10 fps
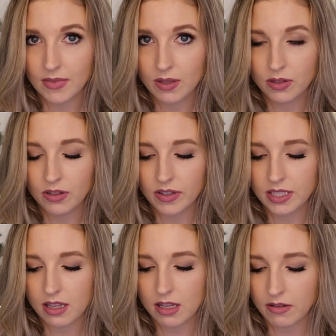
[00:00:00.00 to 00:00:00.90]
I don't know if I
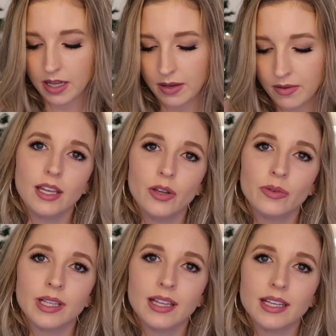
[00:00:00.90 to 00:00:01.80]
said that right. He
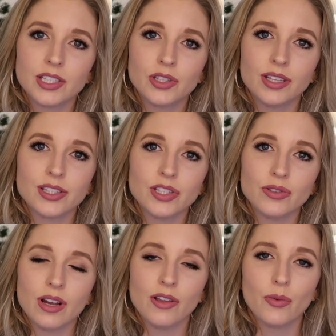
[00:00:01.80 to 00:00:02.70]
really likes to listen
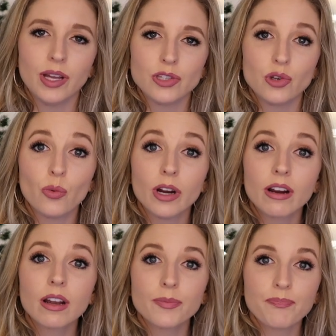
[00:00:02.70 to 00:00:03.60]
to it on the way to
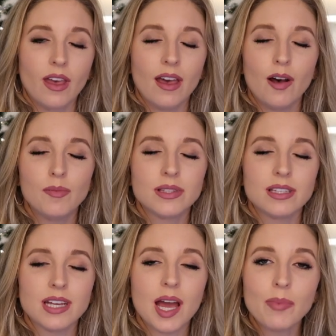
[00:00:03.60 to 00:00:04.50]
work. It helps
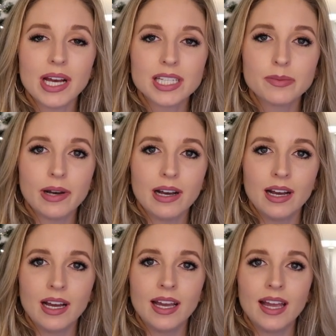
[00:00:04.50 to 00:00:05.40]
the time pass
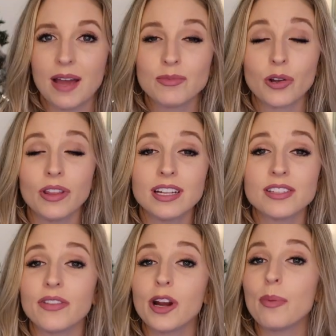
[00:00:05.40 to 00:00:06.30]
by. I'm told that
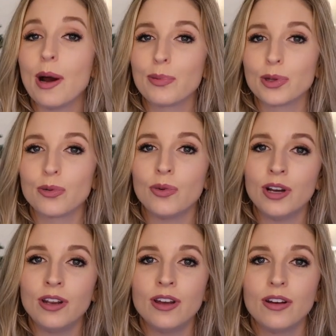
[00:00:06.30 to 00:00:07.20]
it's a very popular
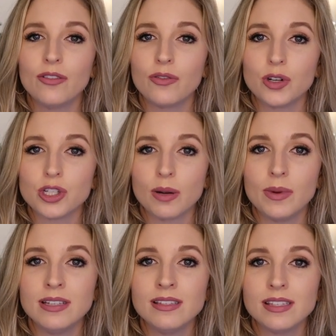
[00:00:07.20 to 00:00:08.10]
one for
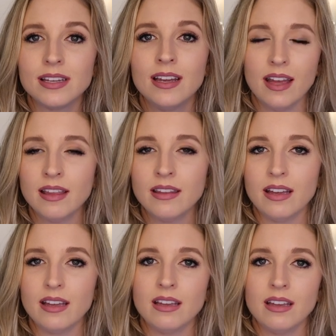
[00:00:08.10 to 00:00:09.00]
Germans, and
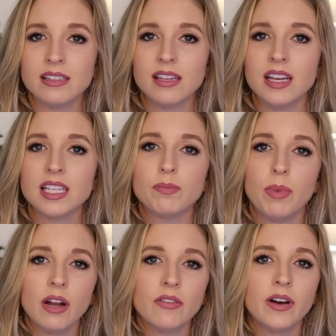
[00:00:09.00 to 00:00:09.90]
that it is a
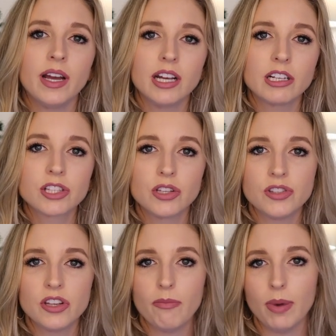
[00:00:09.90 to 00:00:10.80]
Spotify
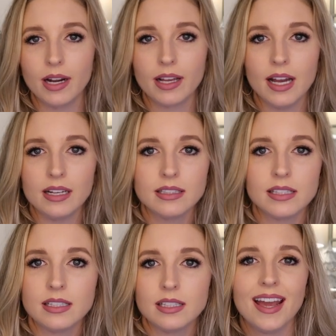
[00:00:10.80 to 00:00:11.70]
exclusive
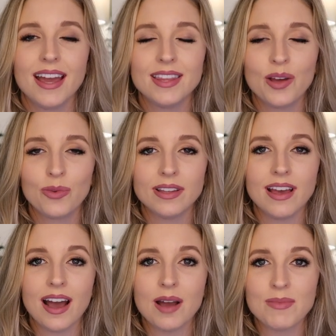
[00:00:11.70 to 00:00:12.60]
podcast. And then one
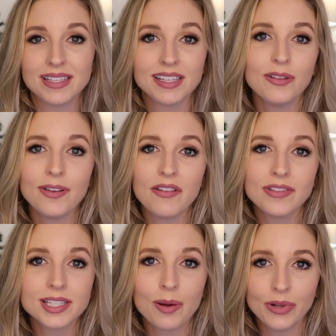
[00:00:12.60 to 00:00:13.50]
that I myself
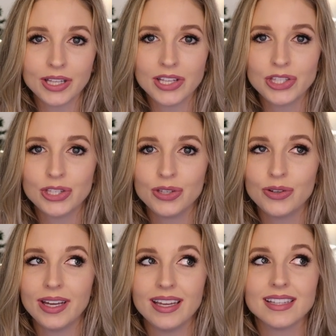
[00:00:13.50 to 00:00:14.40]
have stumbled
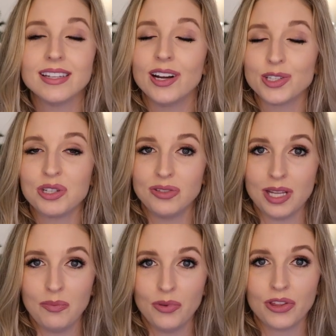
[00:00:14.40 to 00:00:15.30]
into is Not Too
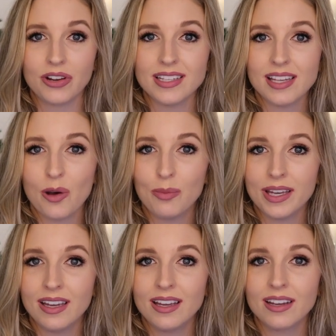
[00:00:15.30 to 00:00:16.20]
Deep with Grace
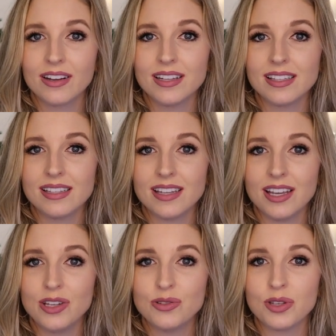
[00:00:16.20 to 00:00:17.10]
Helbig. Grace is a
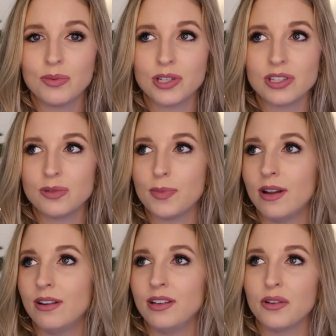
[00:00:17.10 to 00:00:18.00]
YouTuber. She's been
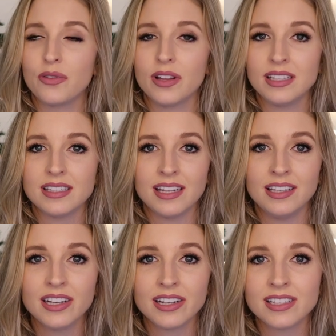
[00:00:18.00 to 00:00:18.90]
on here for like 10
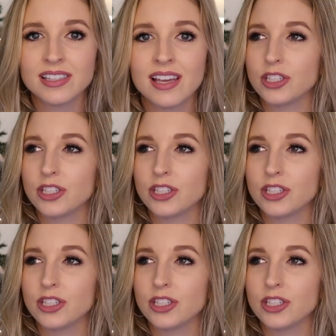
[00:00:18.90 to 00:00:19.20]
years.